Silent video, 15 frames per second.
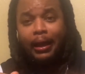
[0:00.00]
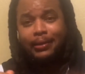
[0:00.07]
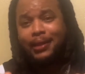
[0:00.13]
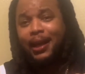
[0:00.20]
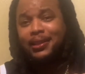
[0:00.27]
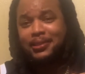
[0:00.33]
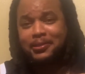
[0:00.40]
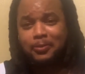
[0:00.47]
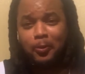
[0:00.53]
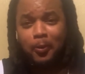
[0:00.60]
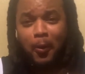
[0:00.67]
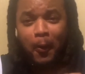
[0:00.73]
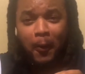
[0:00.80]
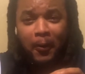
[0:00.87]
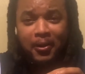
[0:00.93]
That is,
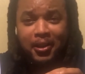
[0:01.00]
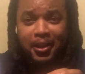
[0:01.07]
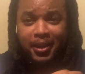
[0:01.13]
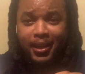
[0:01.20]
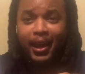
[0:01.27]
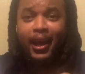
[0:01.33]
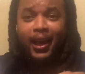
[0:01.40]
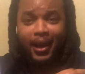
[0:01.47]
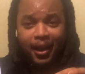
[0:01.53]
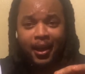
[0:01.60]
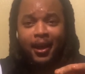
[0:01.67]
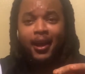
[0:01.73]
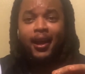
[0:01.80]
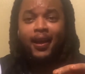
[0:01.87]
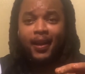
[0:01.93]
whoo, yeah.
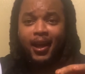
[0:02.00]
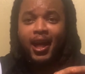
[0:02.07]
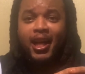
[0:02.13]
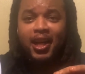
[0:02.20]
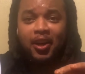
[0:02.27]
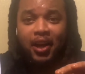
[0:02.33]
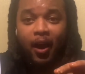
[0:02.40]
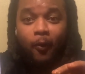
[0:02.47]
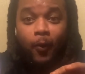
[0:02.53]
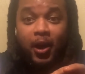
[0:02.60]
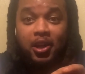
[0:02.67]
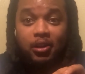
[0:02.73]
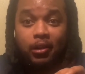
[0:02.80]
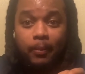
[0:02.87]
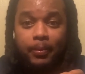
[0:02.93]
There you go. That'll wake
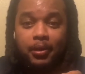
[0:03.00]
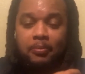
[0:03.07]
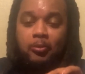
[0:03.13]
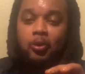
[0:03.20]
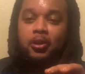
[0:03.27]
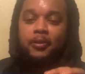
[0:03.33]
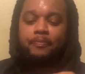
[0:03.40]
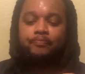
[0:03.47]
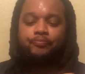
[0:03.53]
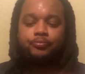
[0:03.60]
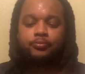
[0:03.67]
you up in the morning.